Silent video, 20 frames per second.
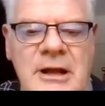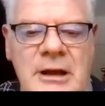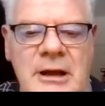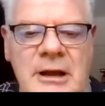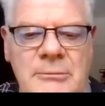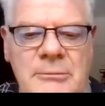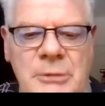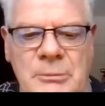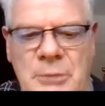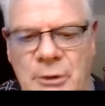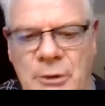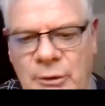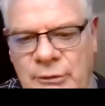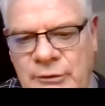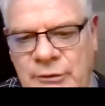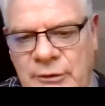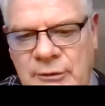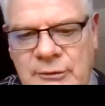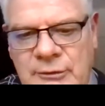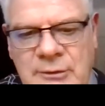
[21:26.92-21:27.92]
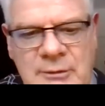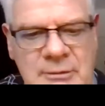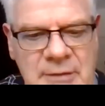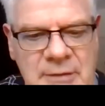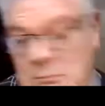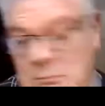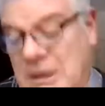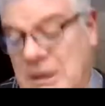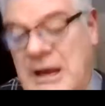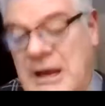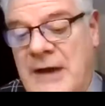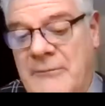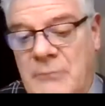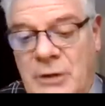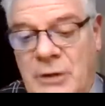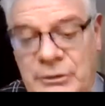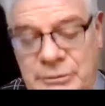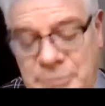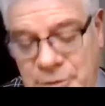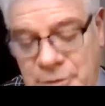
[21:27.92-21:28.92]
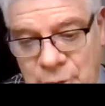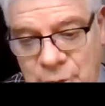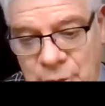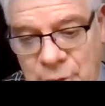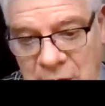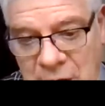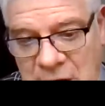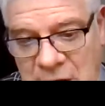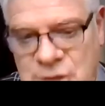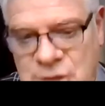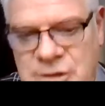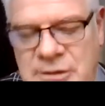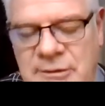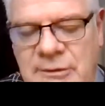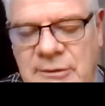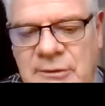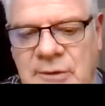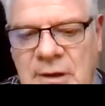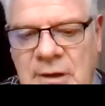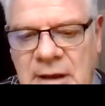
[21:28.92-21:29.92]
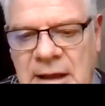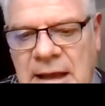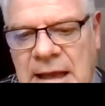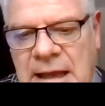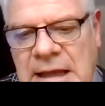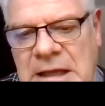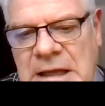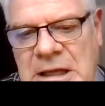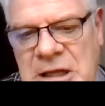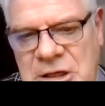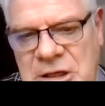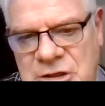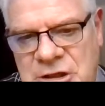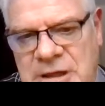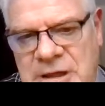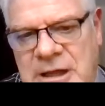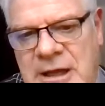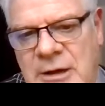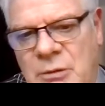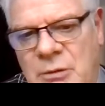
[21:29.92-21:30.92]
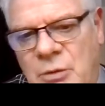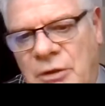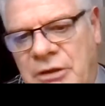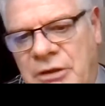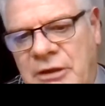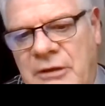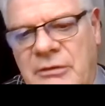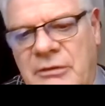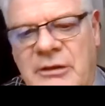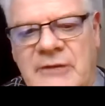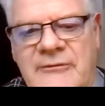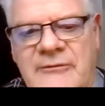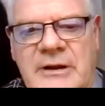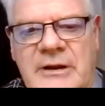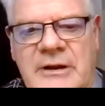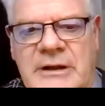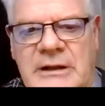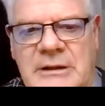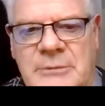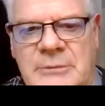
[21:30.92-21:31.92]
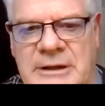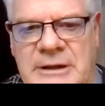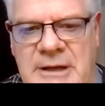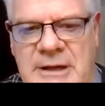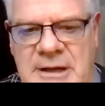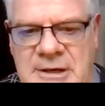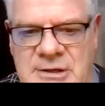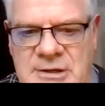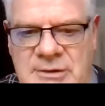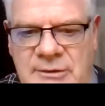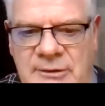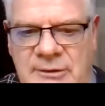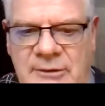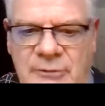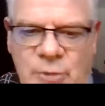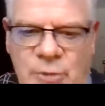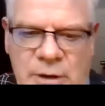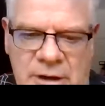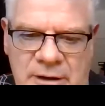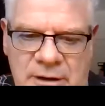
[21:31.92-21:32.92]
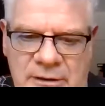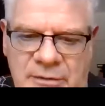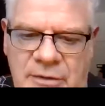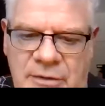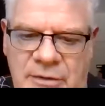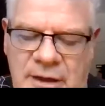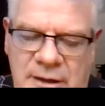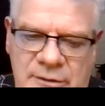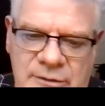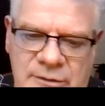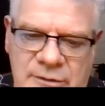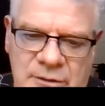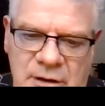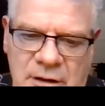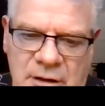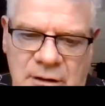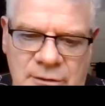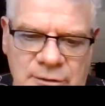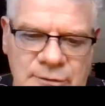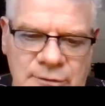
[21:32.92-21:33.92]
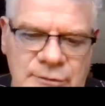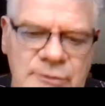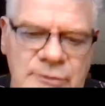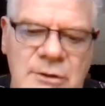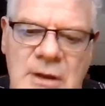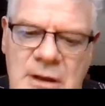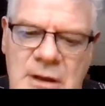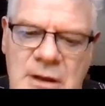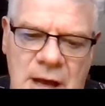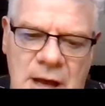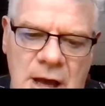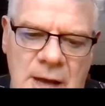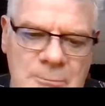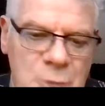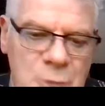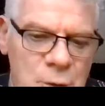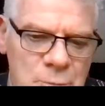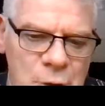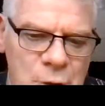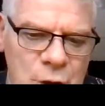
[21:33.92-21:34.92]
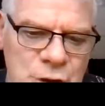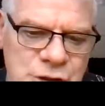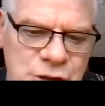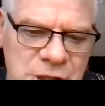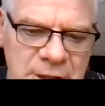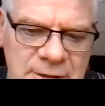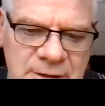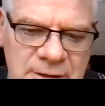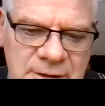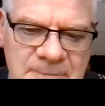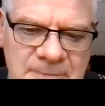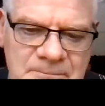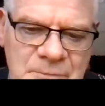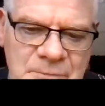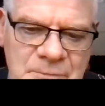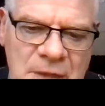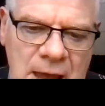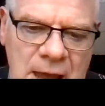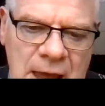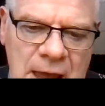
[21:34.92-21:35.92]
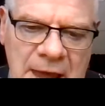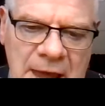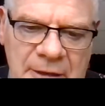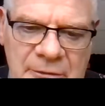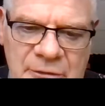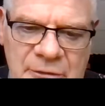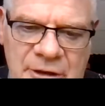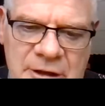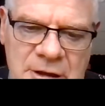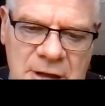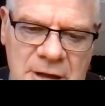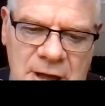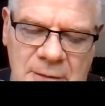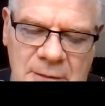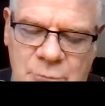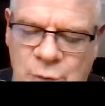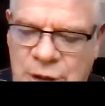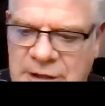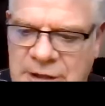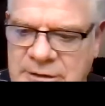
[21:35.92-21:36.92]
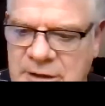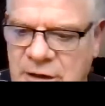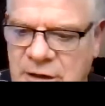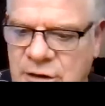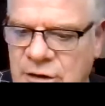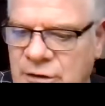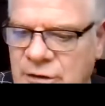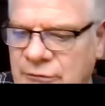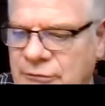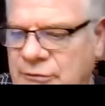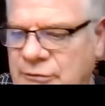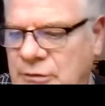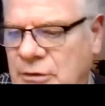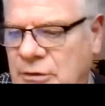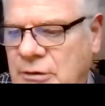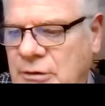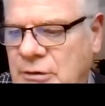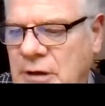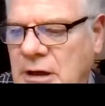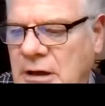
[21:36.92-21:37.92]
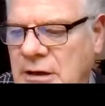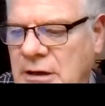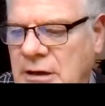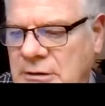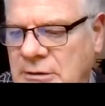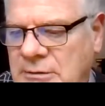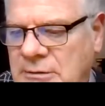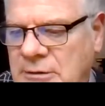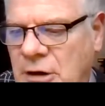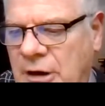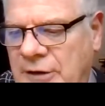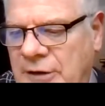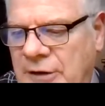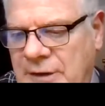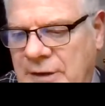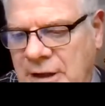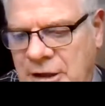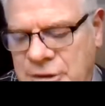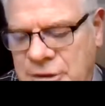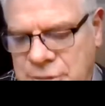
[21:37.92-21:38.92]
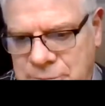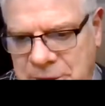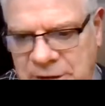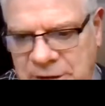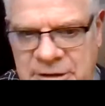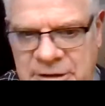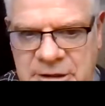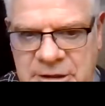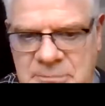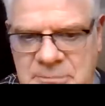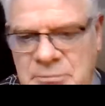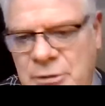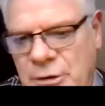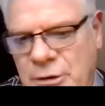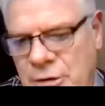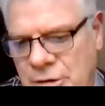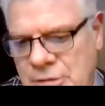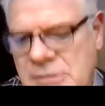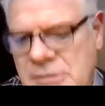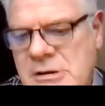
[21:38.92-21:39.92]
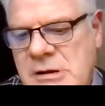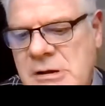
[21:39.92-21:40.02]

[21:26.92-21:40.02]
proposals that may have multiple locations, each again within the funding limitations of $100,000 per project, and the breakdown of cost eligibility per